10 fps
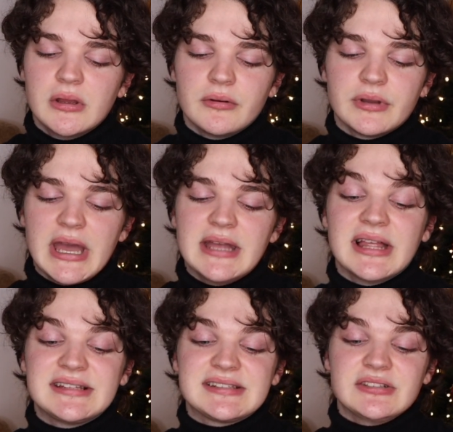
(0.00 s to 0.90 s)
Okay,
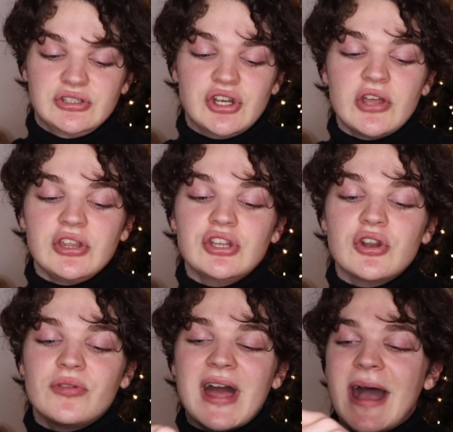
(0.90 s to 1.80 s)
let's, now that you
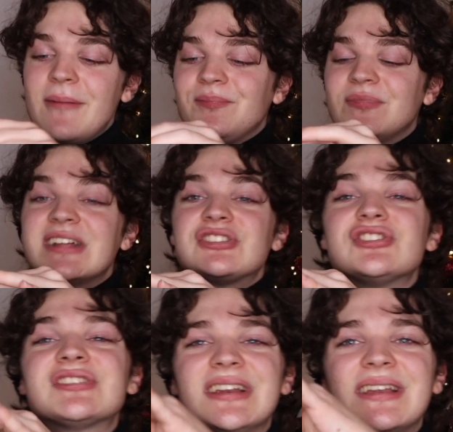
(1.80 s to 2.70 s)
know that, let's
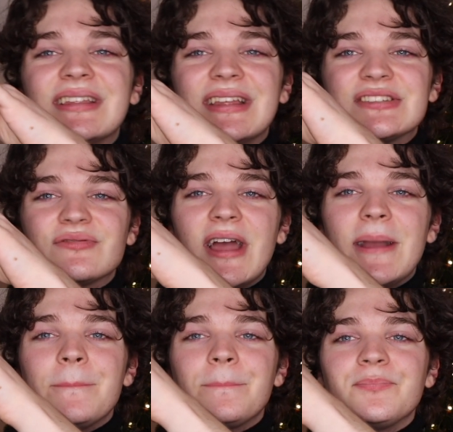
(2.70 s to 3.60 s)
just get into this,
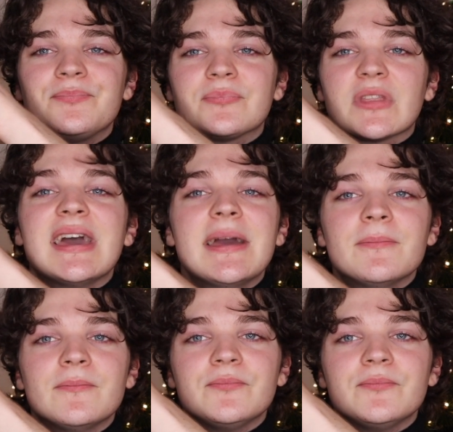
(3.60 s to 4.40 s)
right? Okay.